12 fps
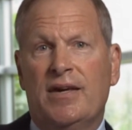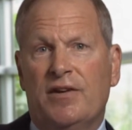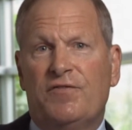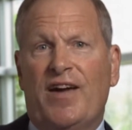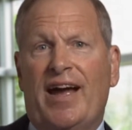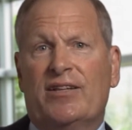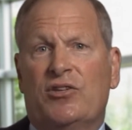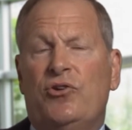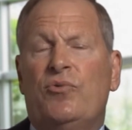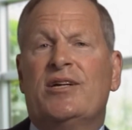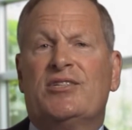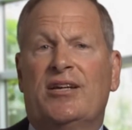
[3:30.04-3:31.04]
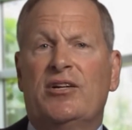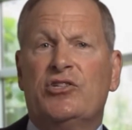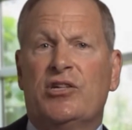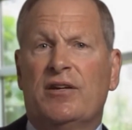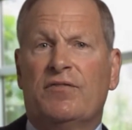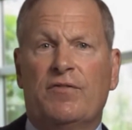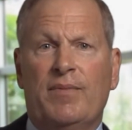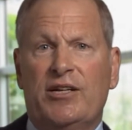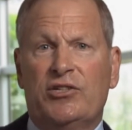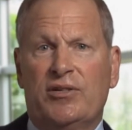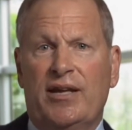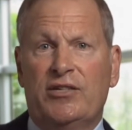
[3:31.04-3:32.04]
In fact, the U.S. Energy
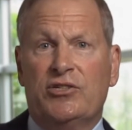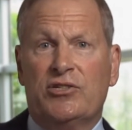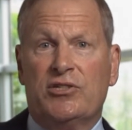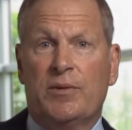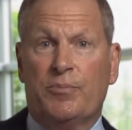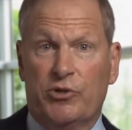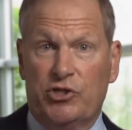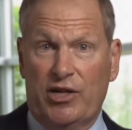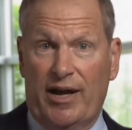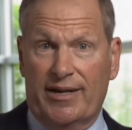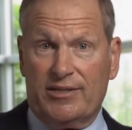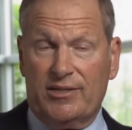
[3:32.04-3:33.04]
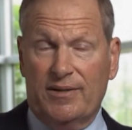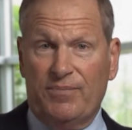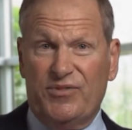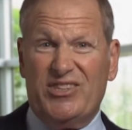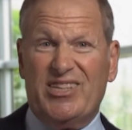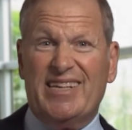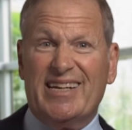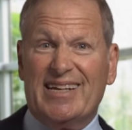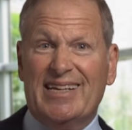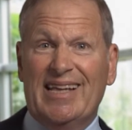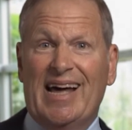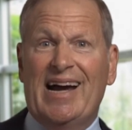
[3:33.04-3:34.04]
Information Agency projects that the
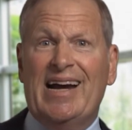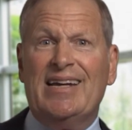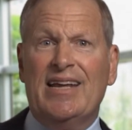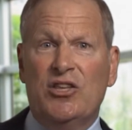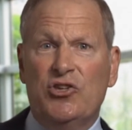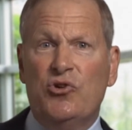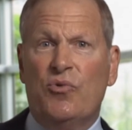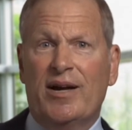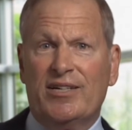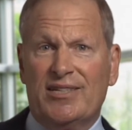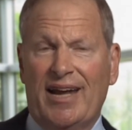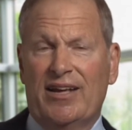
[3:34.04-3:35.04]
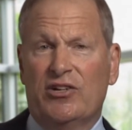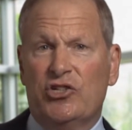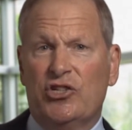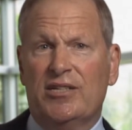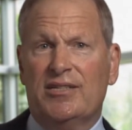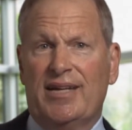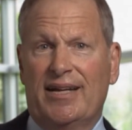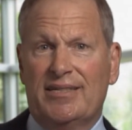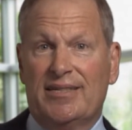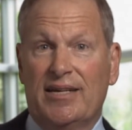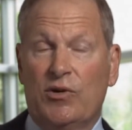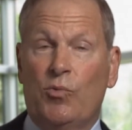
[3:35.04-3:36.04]
decline in U.S. energy
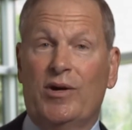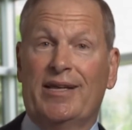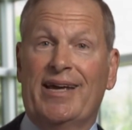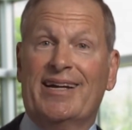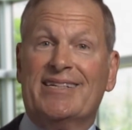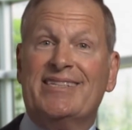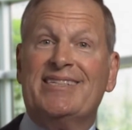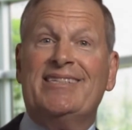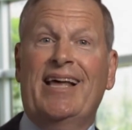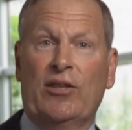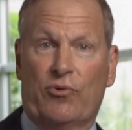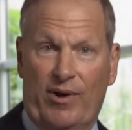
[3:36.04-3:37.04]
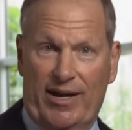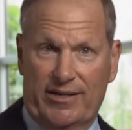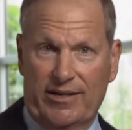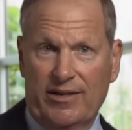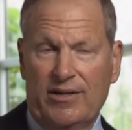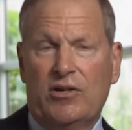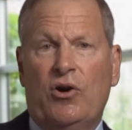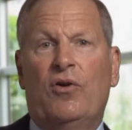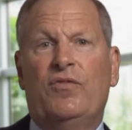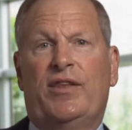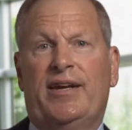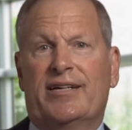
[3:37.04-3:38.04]
intensity will accelerate
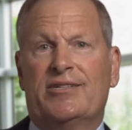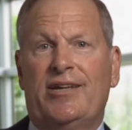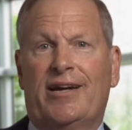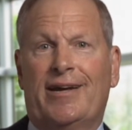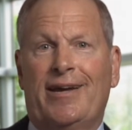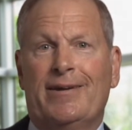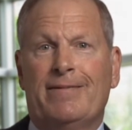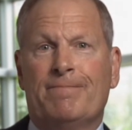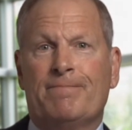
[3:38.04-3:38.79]
over the next decade.